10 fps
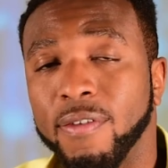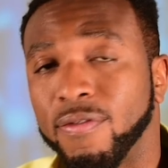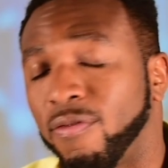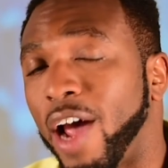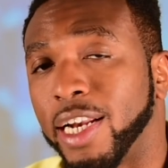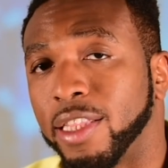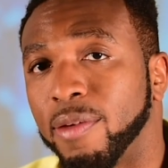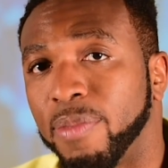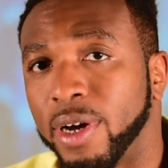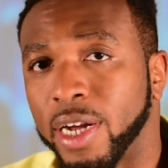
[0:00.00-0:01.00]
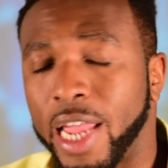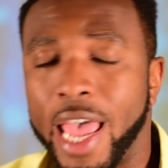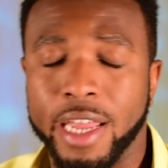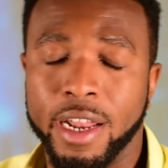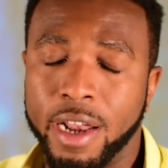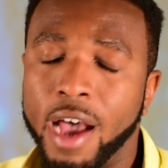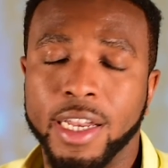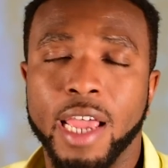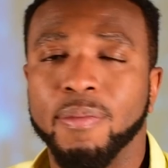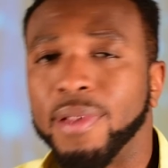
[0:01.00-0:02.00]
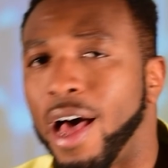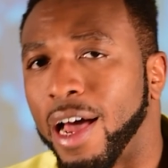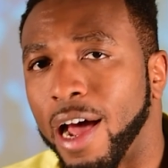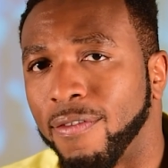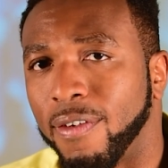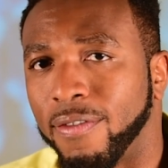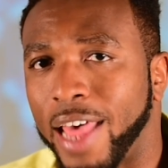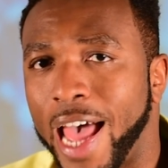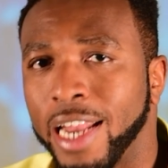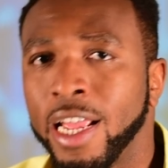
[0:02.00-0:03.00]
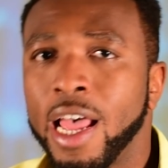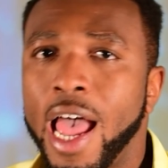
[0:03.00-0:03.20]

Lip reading: of writing the book and an online blog off of that.